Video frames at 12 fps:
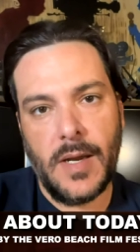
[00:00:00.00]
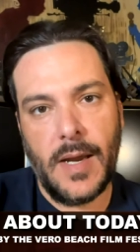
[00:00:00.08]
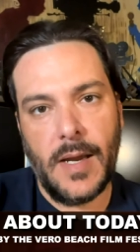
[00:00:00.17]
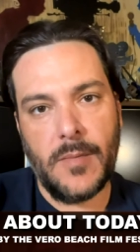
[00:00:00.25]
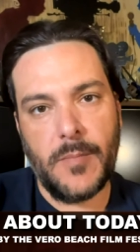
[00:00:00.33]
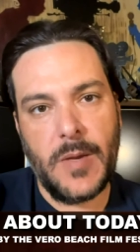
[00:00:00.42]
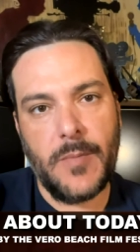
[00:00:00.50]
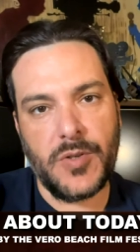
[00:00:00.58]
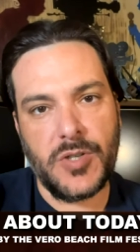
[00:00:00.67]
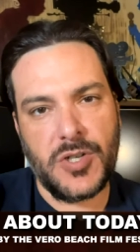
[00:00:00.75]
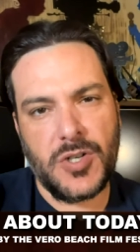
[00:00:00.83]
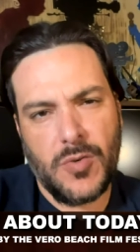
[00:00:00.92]
and people
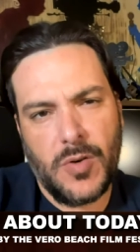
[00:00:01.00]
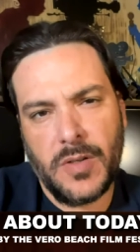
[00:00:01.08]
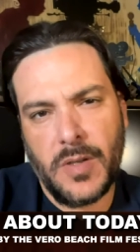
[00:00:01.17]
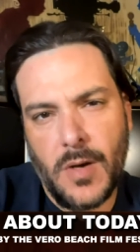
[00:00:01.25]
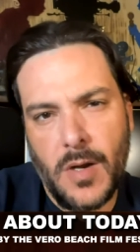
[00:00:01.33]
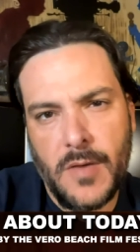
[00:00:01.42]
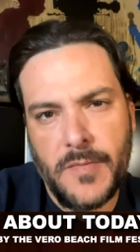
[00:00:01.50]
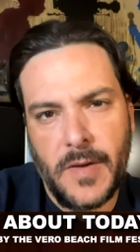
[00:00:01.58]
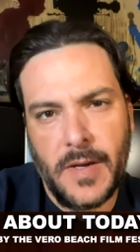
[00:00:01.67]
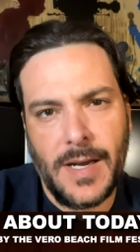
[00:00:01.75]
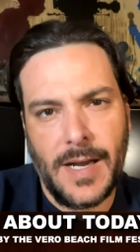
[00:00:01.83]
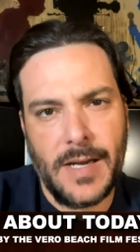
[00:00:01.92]
just shrugged it off
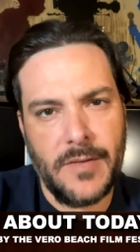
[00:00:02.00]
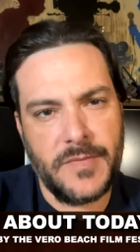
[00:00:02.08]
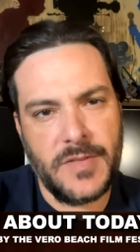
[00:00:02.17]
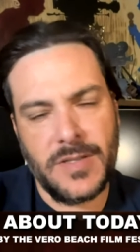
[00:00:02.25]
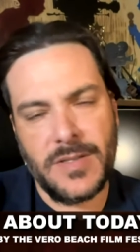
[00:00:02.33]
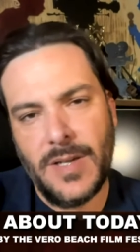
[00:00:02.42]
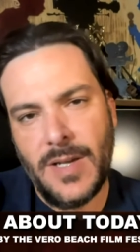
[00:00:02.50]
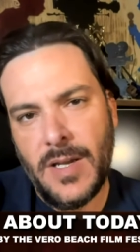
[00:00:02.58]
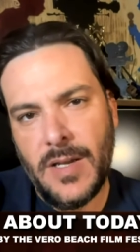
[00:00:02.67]
and kind of just,